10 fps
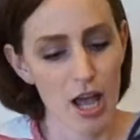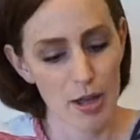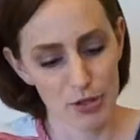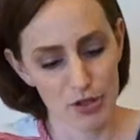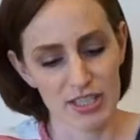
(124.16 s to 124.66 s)

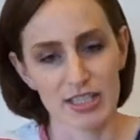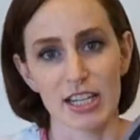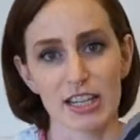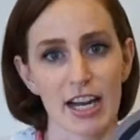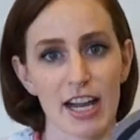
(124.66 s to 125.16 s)
you can see
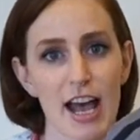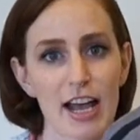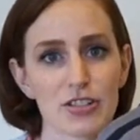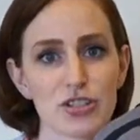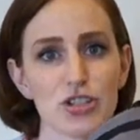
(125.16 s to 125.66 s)
that it
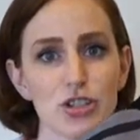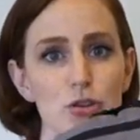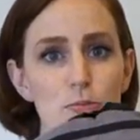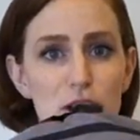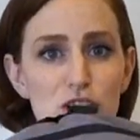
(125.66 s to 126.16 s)
has
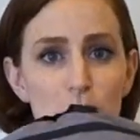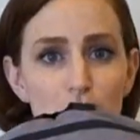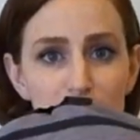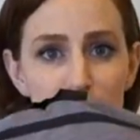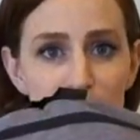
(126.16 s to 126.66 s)
2 mesh
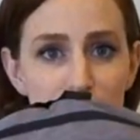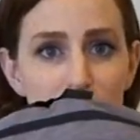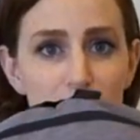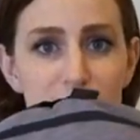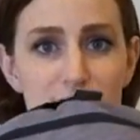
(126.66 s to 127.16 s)
pockets
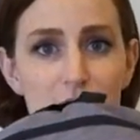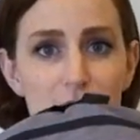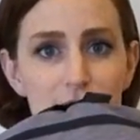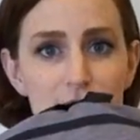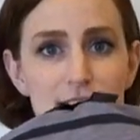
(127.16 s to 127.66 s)
on the
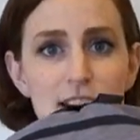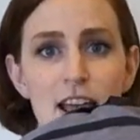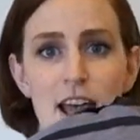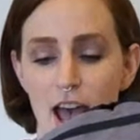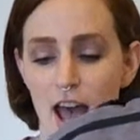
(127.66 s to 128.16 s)
sides.
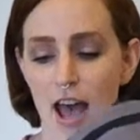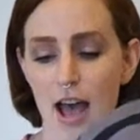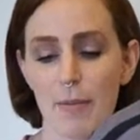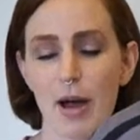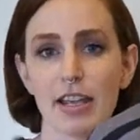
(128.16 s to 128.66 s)

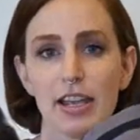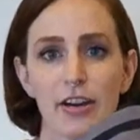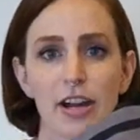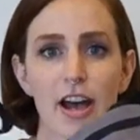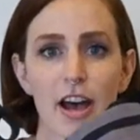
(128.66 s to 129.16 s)
I
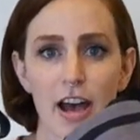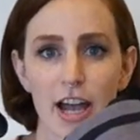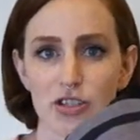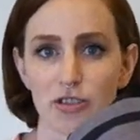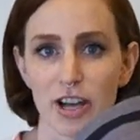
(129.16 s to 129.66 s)
carry a
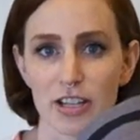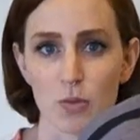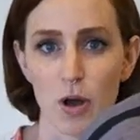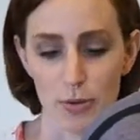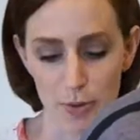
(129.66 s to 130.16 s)
Hydro Flask
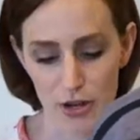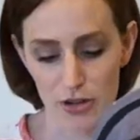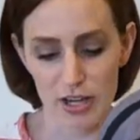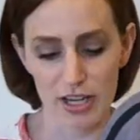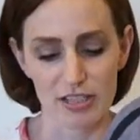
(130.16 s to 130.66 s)
water
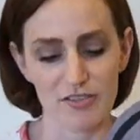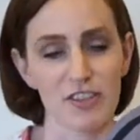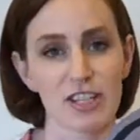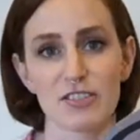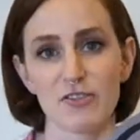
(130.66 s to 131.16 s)
bottle, and it
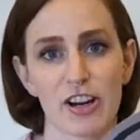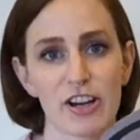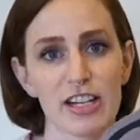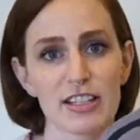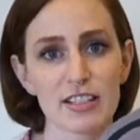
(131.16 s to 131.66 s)
fits very
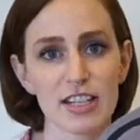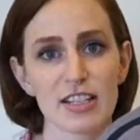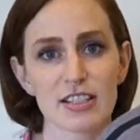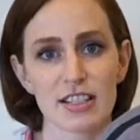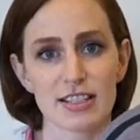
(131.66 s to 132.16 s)
easily
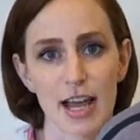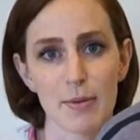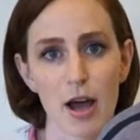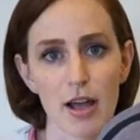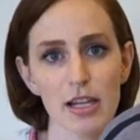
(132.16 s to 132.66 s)
into the side
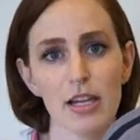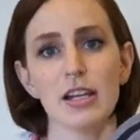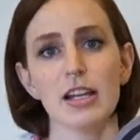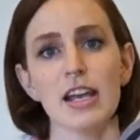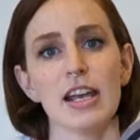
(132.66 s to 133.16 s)
pocket.
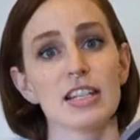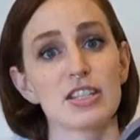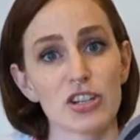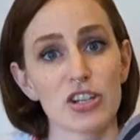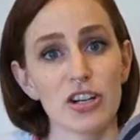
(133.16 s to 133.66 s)
It's
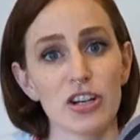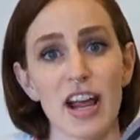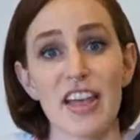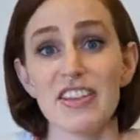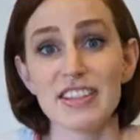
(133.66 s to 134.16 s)
secure,
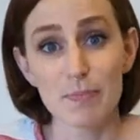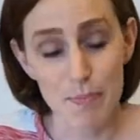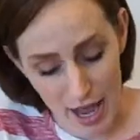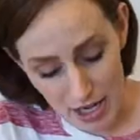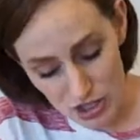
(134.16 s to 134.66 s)
and this
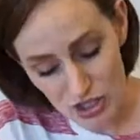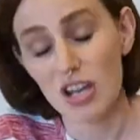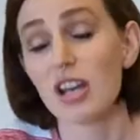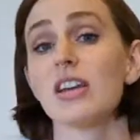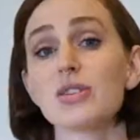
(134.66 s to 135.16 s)
mesh
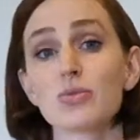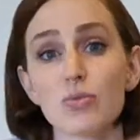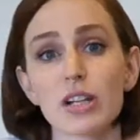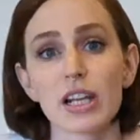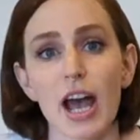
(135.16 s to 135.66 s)
is
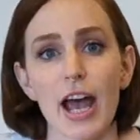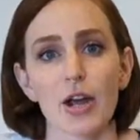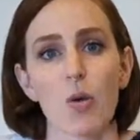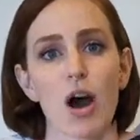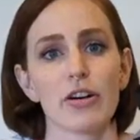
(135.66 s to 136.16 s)
really high
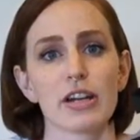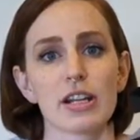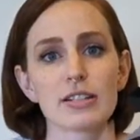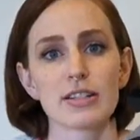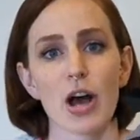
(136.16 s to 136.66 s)

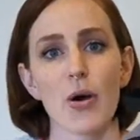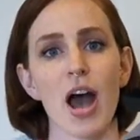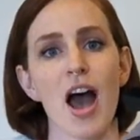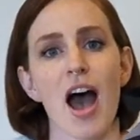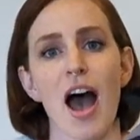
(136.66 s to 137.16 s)
quality. So
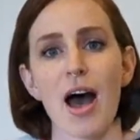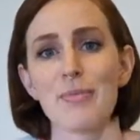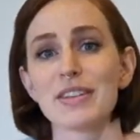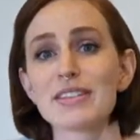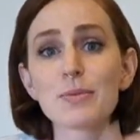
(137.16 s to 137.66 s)

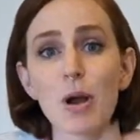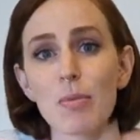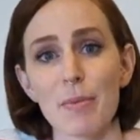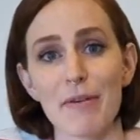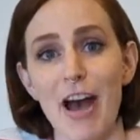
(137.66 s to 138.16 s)
this is a
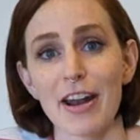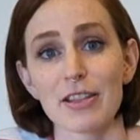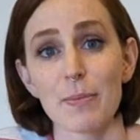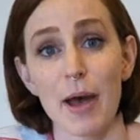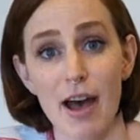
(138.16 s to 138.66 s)
problem I've had in
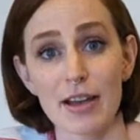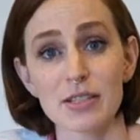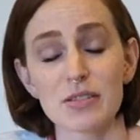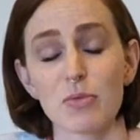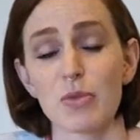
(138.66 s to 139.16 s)
the
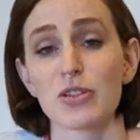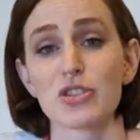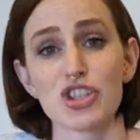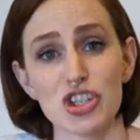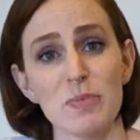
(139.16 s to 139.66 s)
past. When
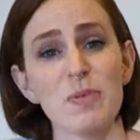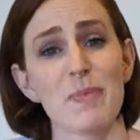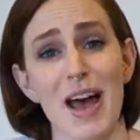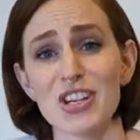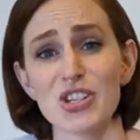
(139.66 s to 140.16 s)
there's cheap
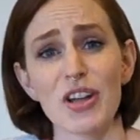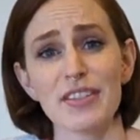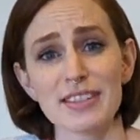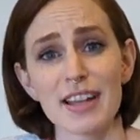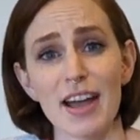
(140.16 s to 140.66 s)
mesh on
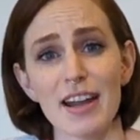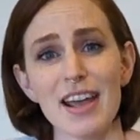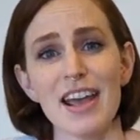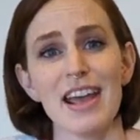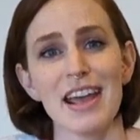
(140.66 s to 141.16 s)
the side,
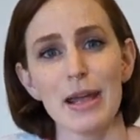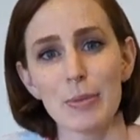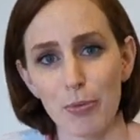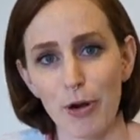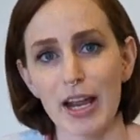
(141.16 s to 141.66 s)

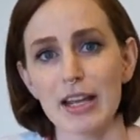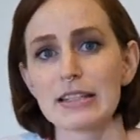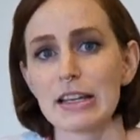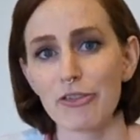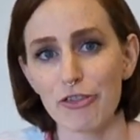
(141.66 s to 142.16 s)
it breaks,
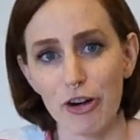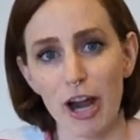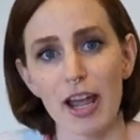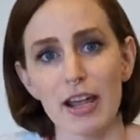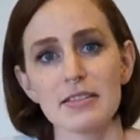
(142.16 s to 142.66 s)
it
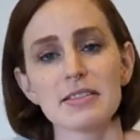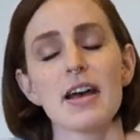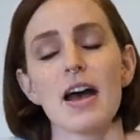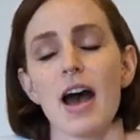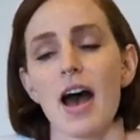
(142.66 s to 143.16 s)
frays,
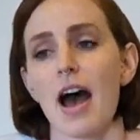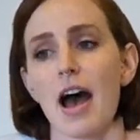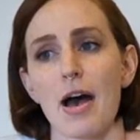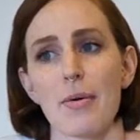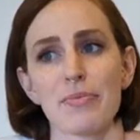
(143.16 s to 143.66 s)

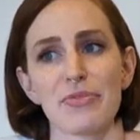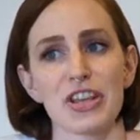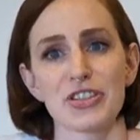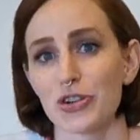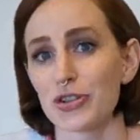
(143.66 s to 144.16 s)

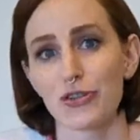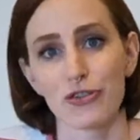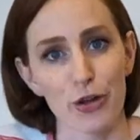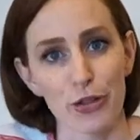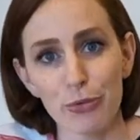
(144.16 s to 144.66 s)
things start to
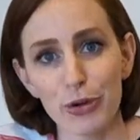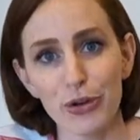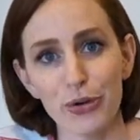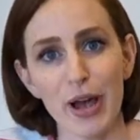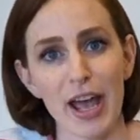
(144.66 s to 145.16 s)
fall
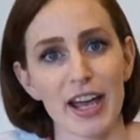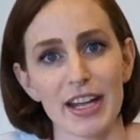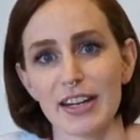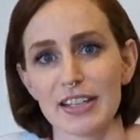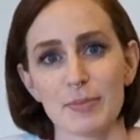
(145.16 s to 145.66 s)
through,
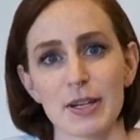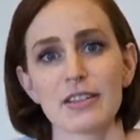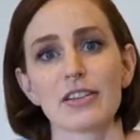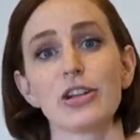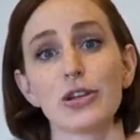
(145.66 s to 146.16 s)
and it's
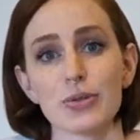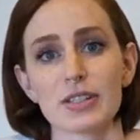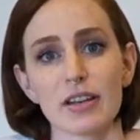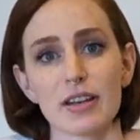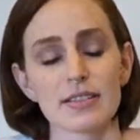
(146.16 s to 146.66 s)
basically
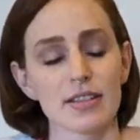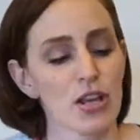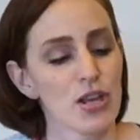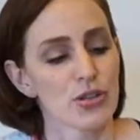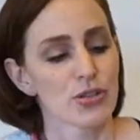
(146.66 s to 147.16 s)
useless.
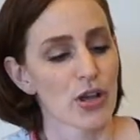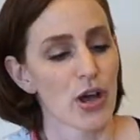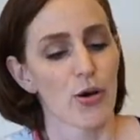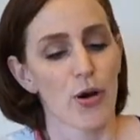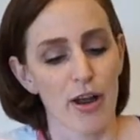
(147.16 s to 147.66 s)

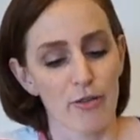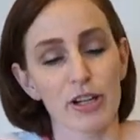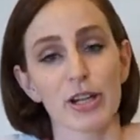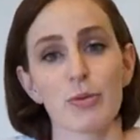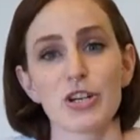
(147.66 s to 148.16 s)
So I
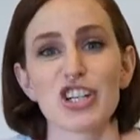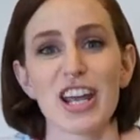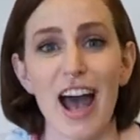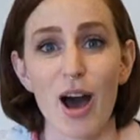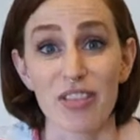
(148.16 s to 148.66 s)
really
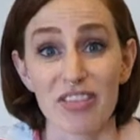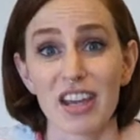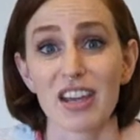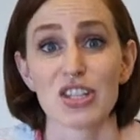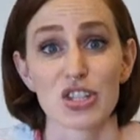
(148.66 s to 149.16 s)
appreciate how
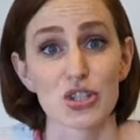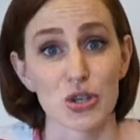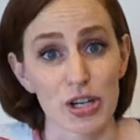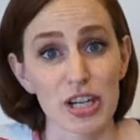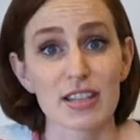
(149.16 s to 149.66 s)
thick and
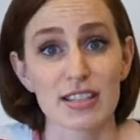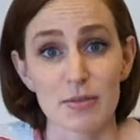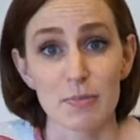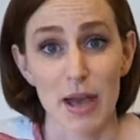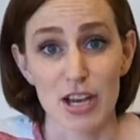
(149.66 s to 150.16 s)
sturdy
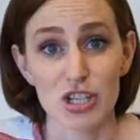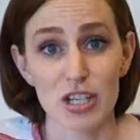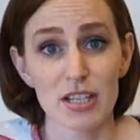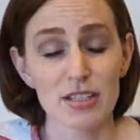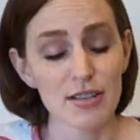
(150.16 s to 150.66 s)
this mesh
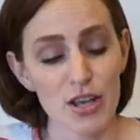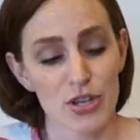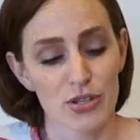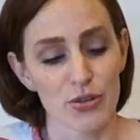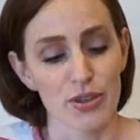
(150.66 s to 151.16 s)
is,
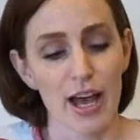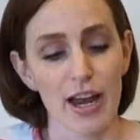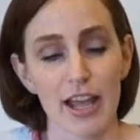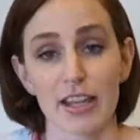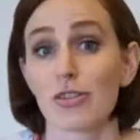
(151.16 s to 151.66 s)
so that
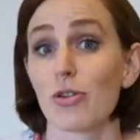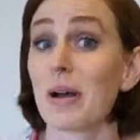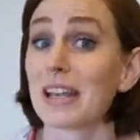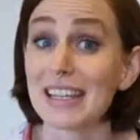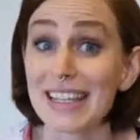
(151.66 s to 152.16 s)
I can throw
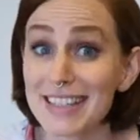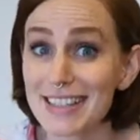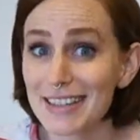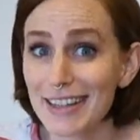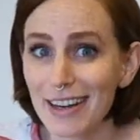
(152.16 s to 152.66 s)
my keys
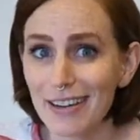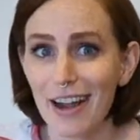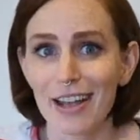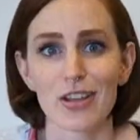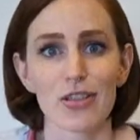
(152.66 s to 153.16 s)
in there,
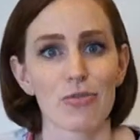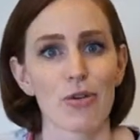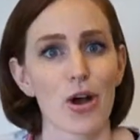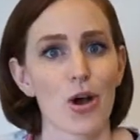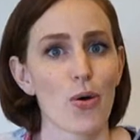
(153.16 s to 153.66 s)
I can
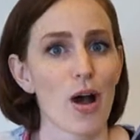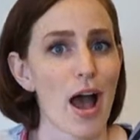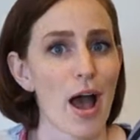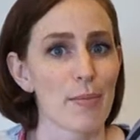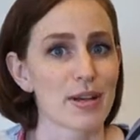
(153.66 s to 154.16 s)
throw
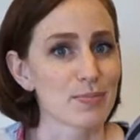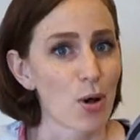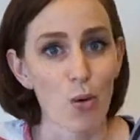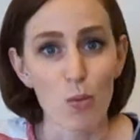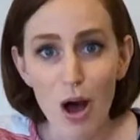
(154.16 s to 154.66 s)
a
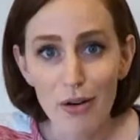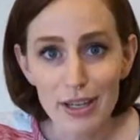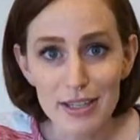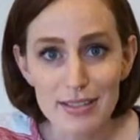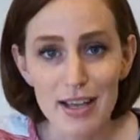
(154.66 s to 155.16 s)
small
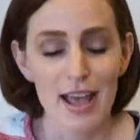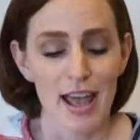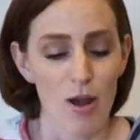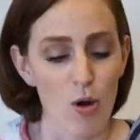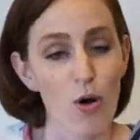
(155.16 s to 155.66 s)
wallet,
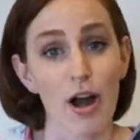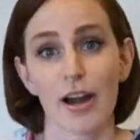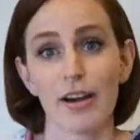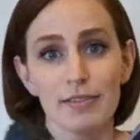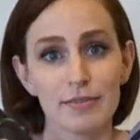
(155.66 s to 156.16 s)
or
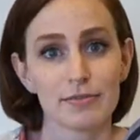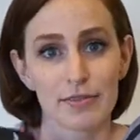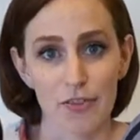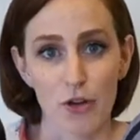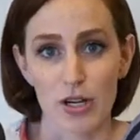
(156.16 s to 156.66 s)

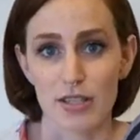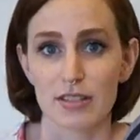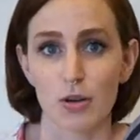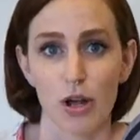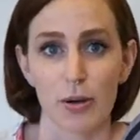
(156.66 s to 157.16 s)
of course
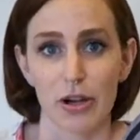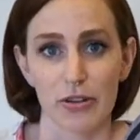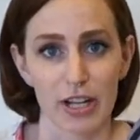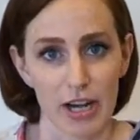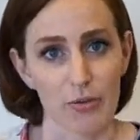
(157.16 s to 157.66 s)
the water bottle
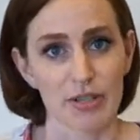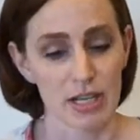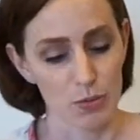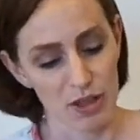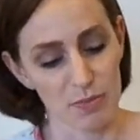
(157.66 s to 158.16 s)
that I always
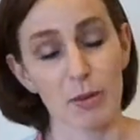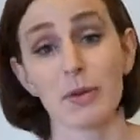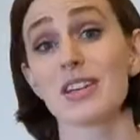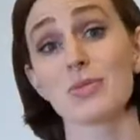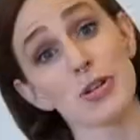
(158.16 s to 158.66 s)
need with me,
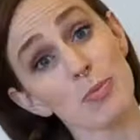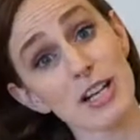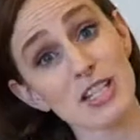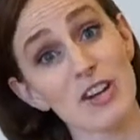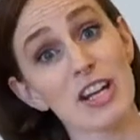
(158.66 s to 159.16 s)
because when you're
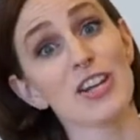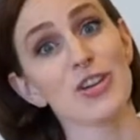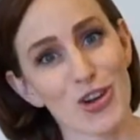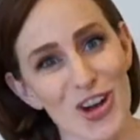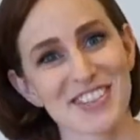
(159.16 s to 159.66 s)
breastfeeding, you're
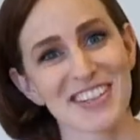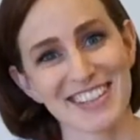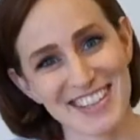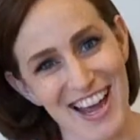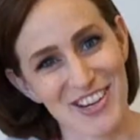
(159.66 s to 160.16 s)
constantly
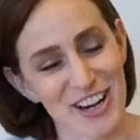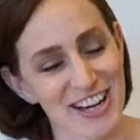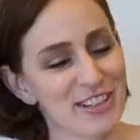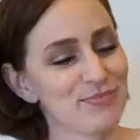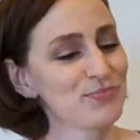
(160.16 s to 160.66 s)
dehydrated.